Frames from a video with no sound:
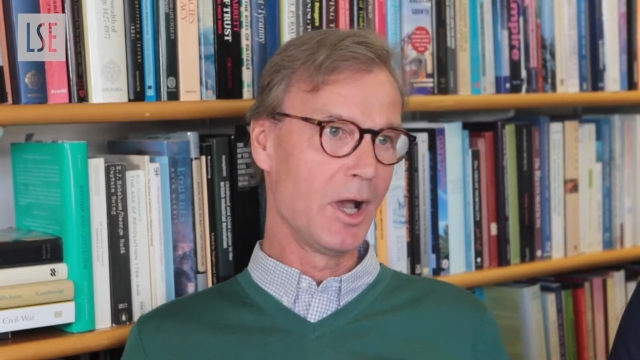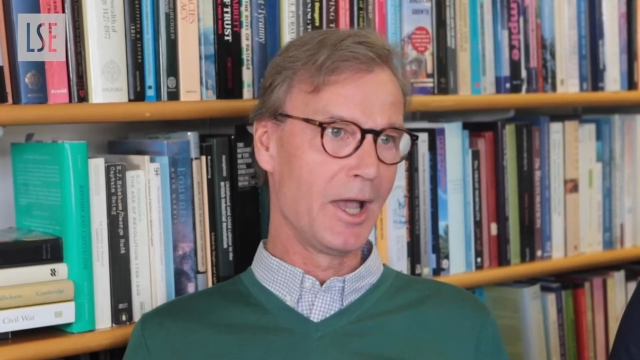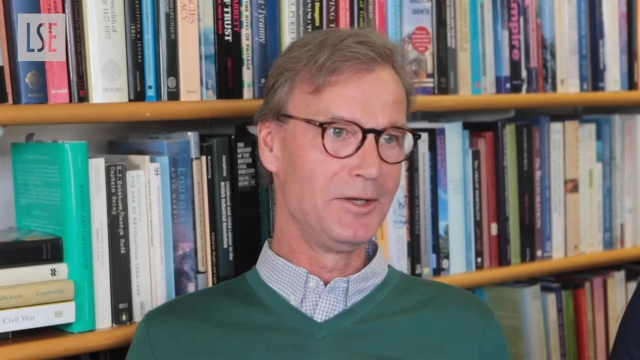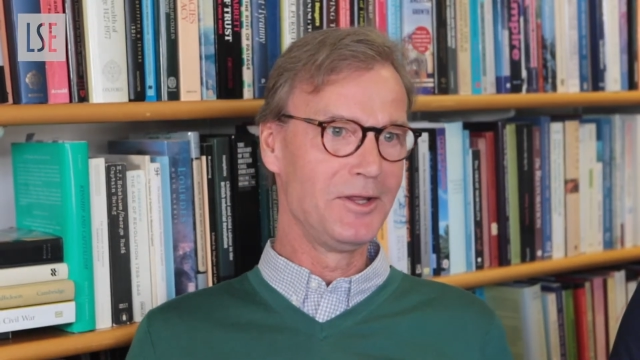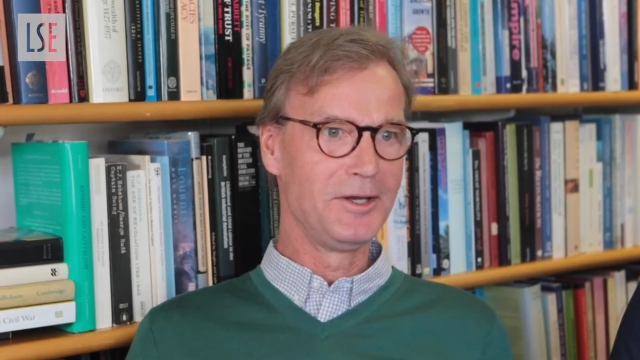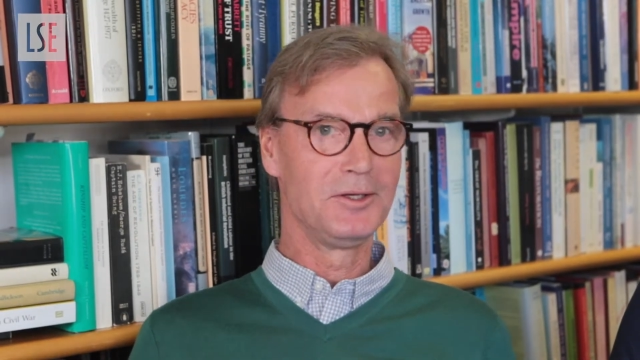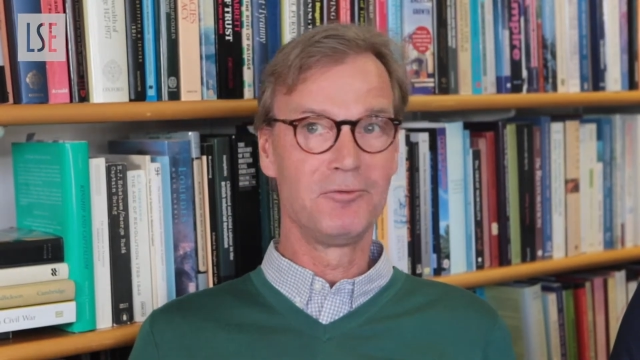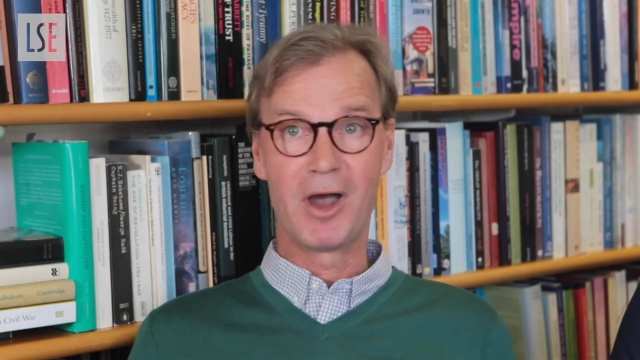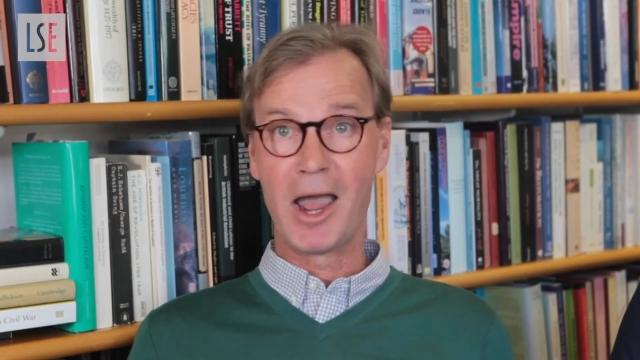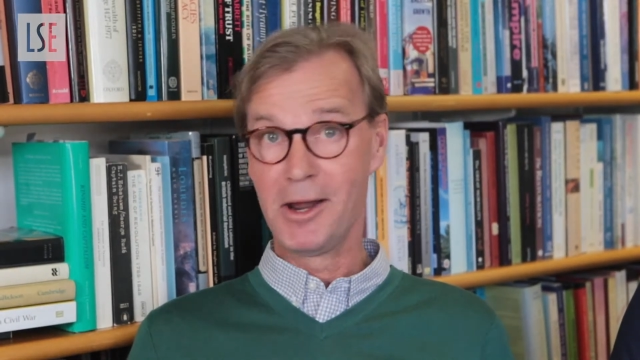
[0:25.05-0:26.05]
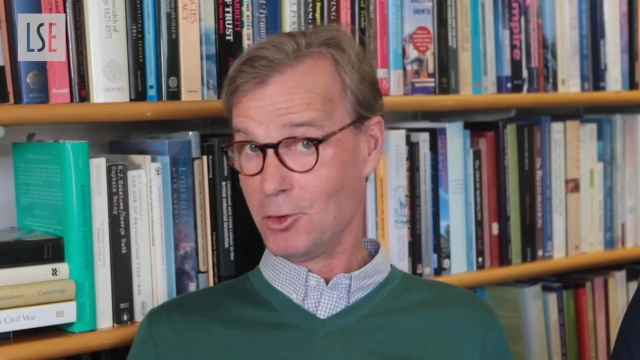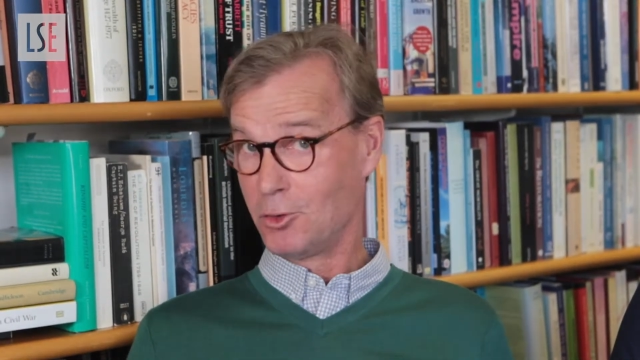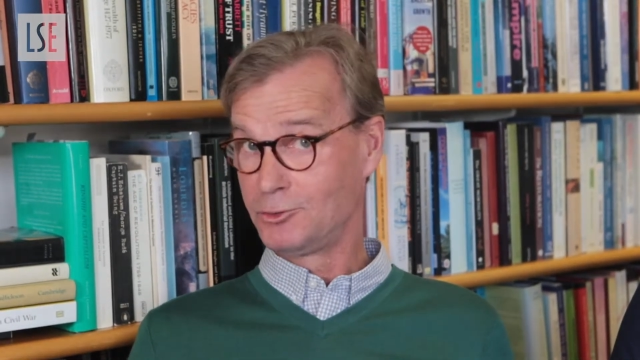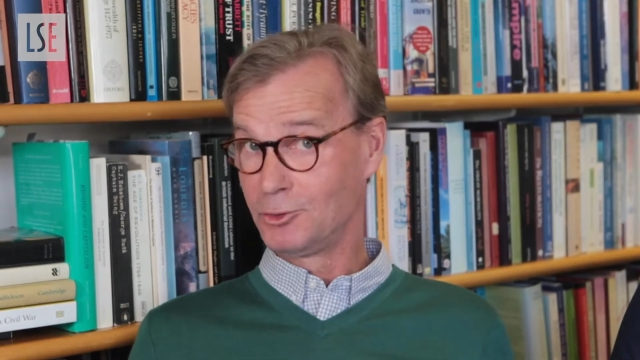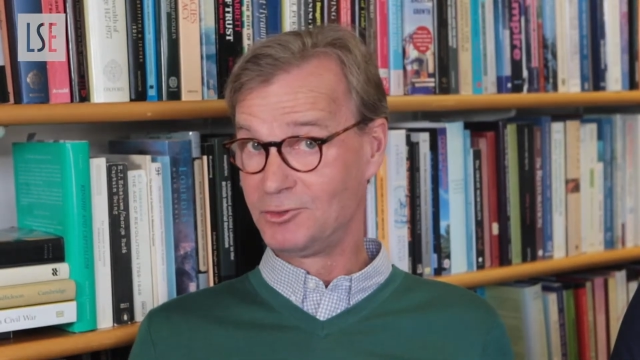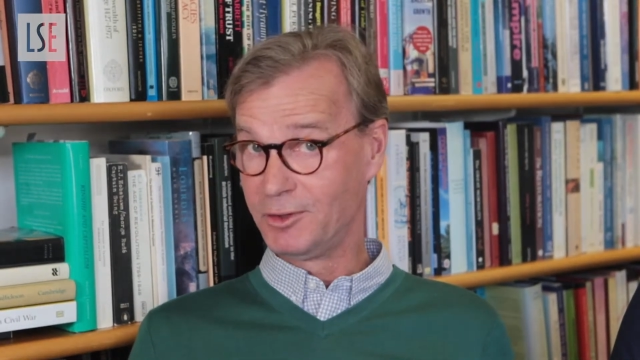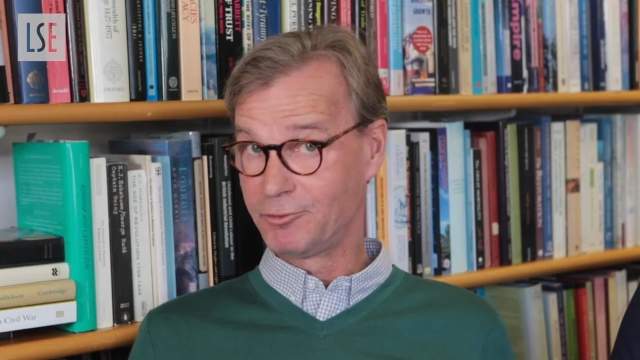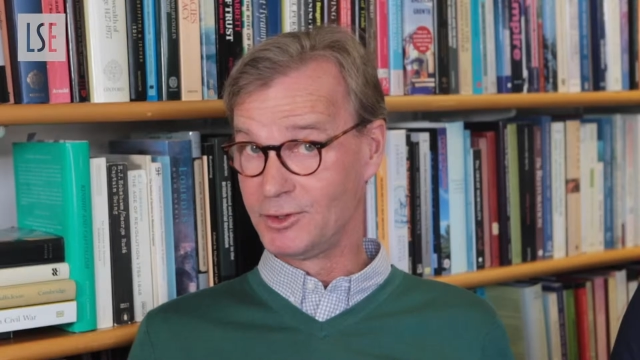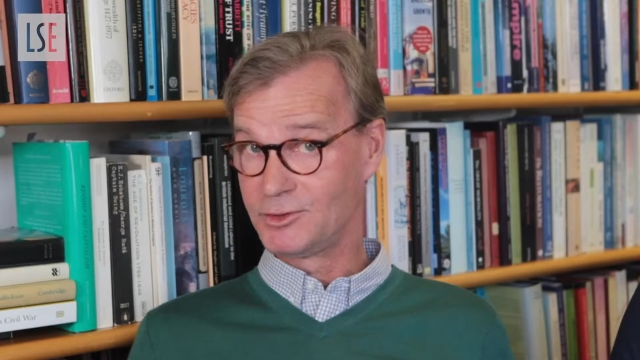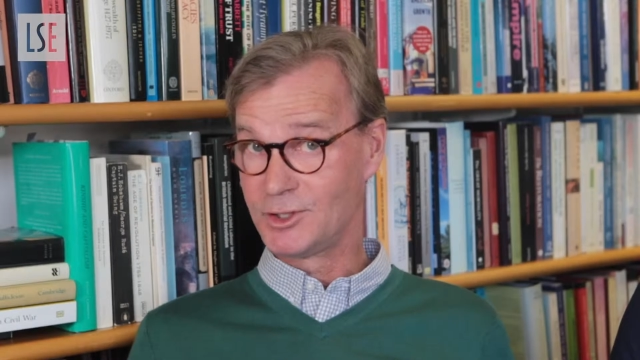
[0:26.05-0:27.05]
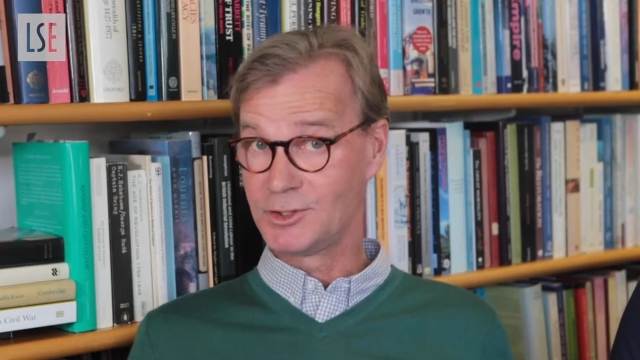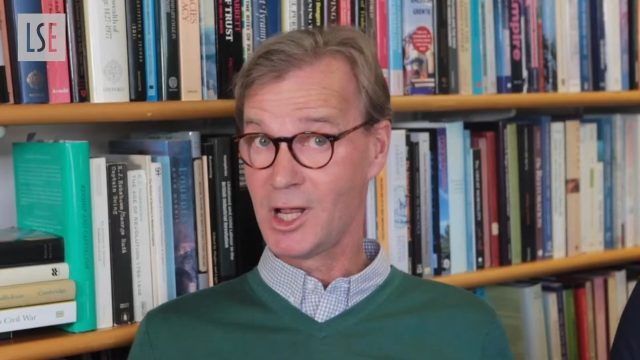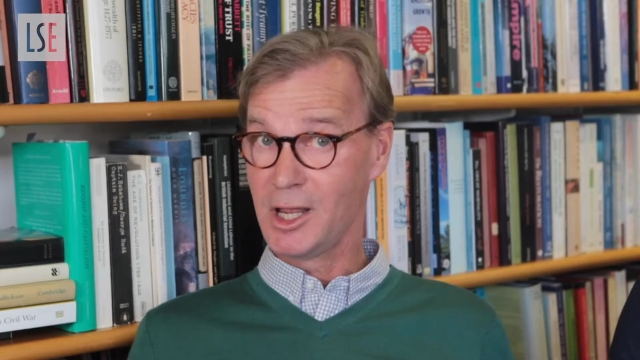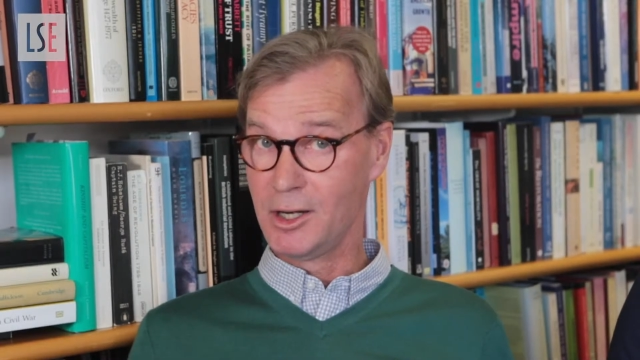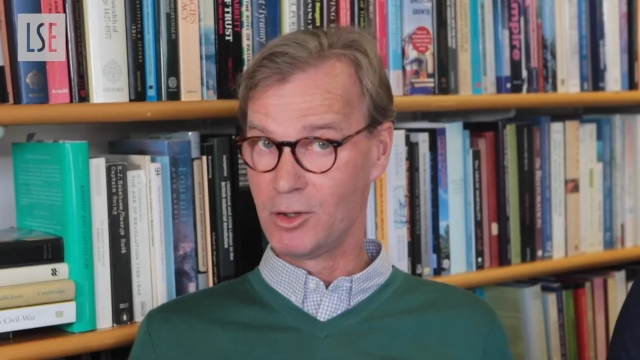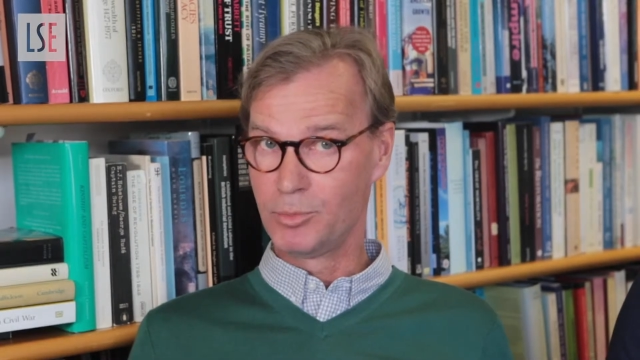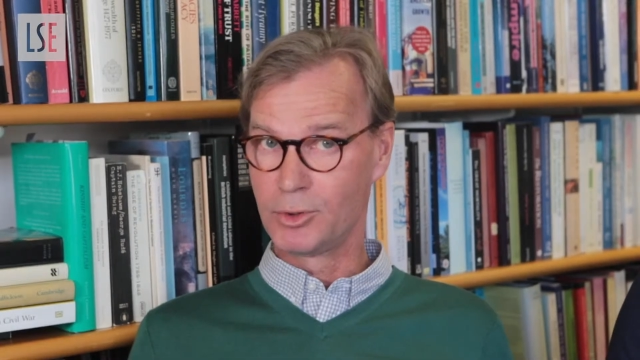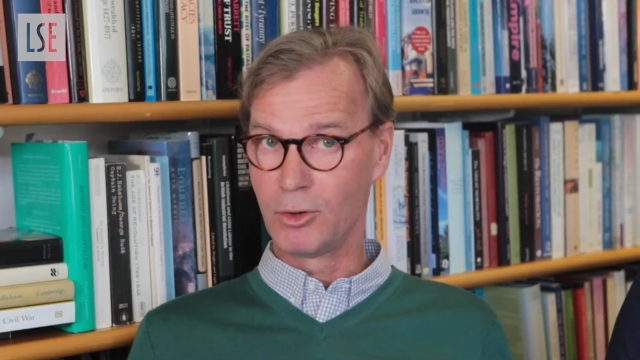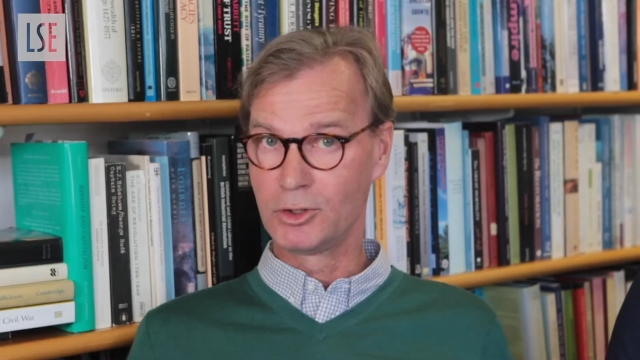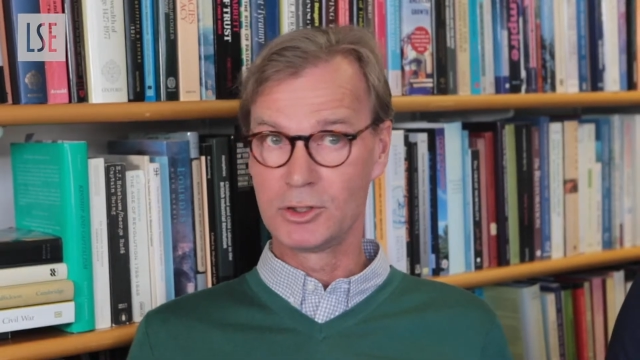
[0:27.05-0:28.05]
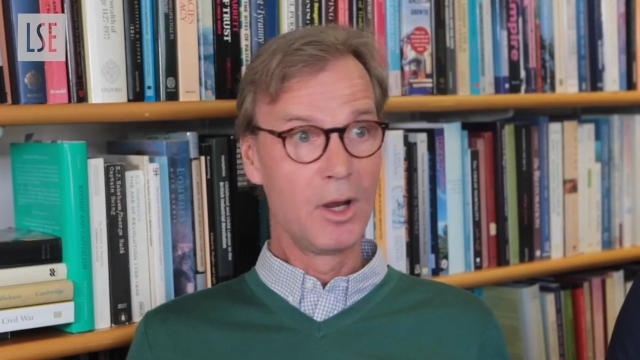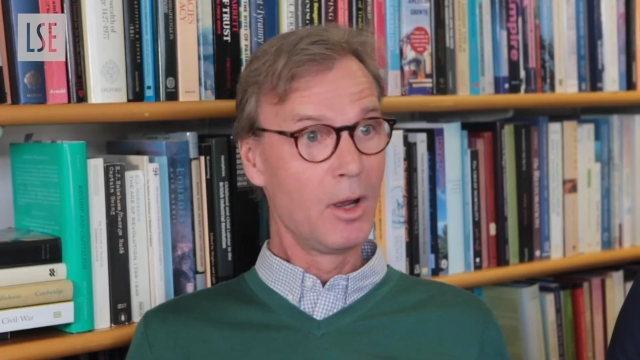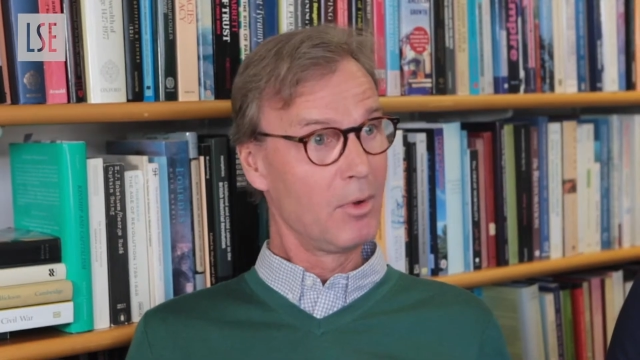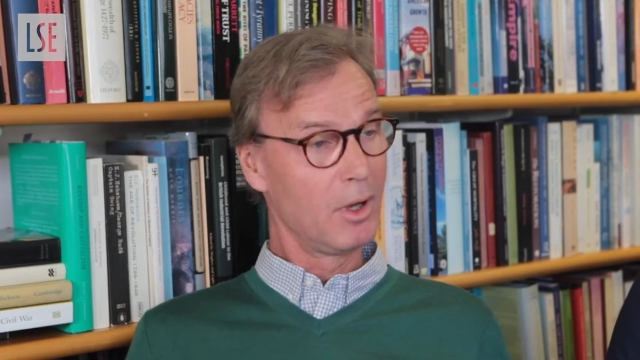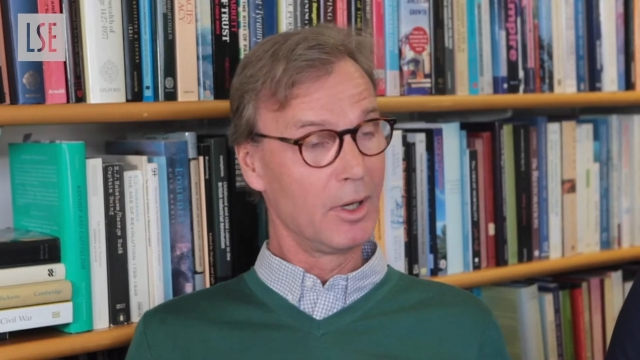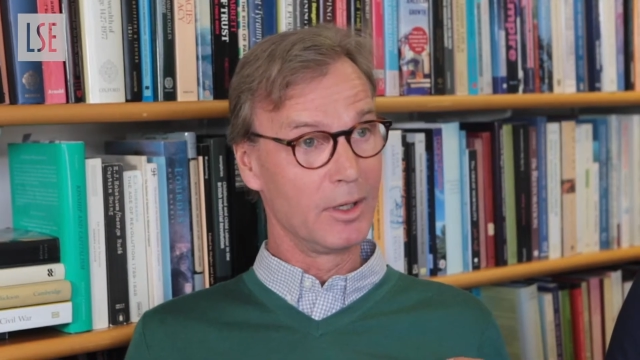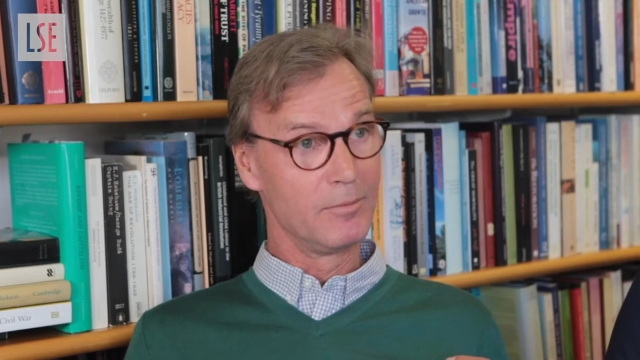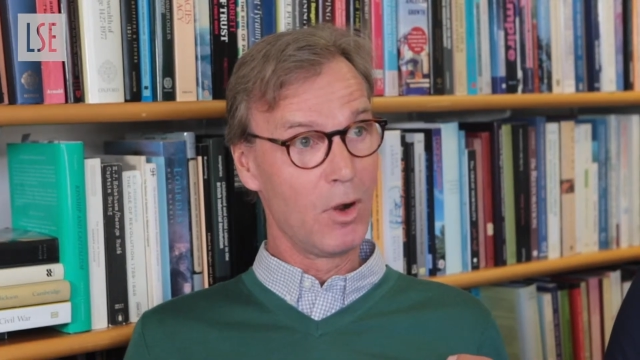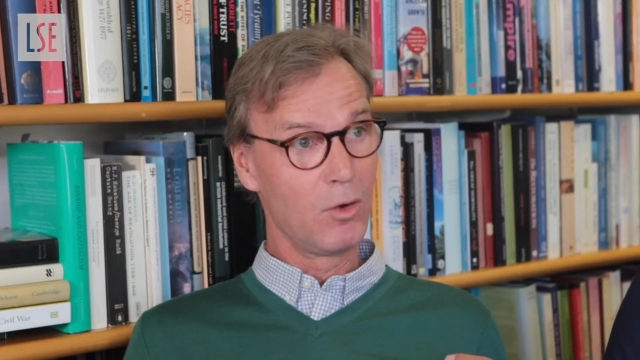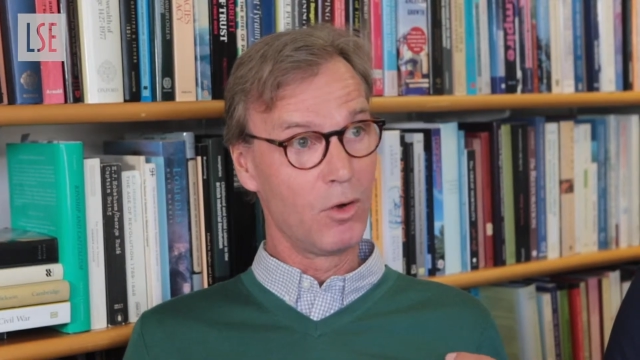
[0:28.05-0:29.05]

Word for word: identify also differences in approach um,